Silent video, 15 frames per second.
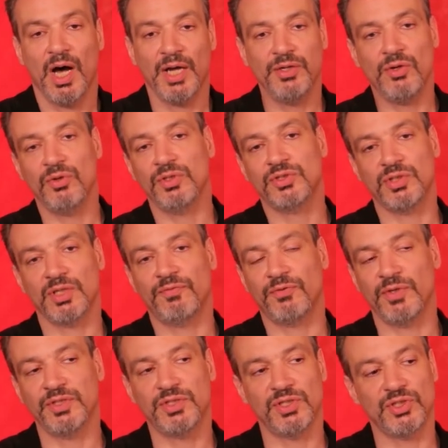I notice, like,
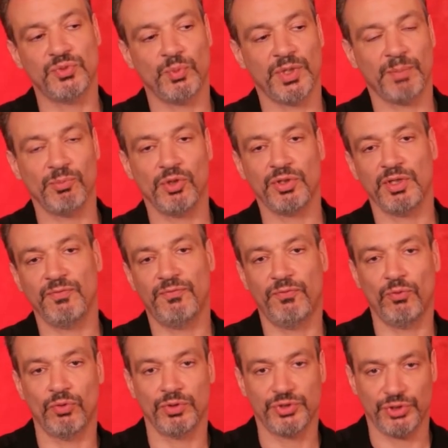for instance, when I'm looking
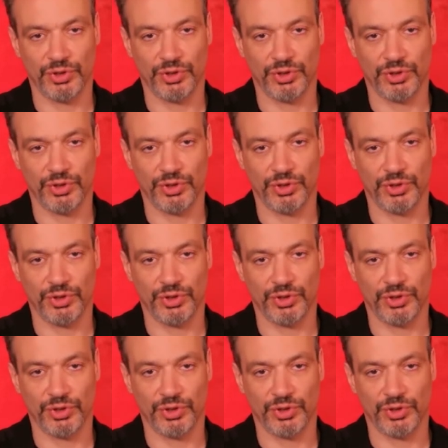for